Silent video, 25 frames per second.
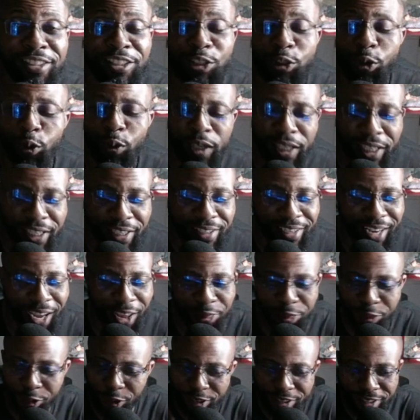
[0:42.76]
Jolene.
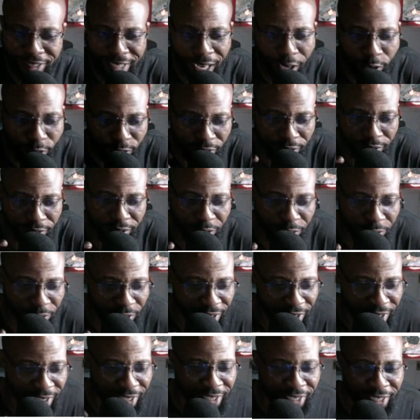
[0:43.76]
I thought that was a
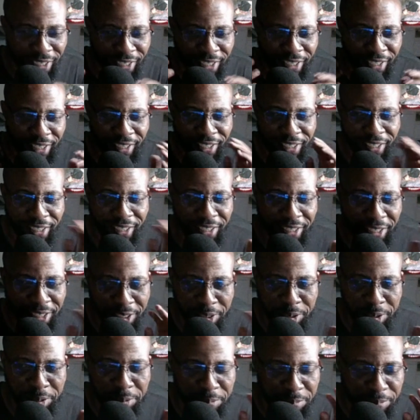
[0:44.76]
very, it
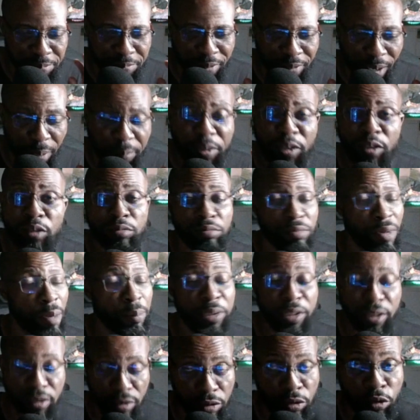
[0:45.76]
was
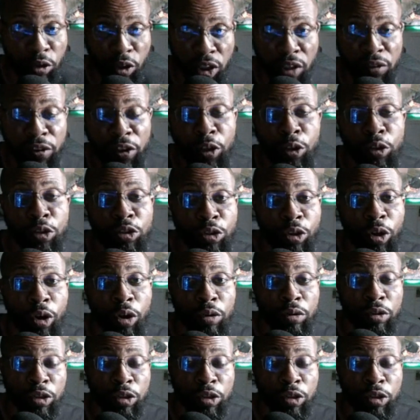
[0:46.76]
a very good song.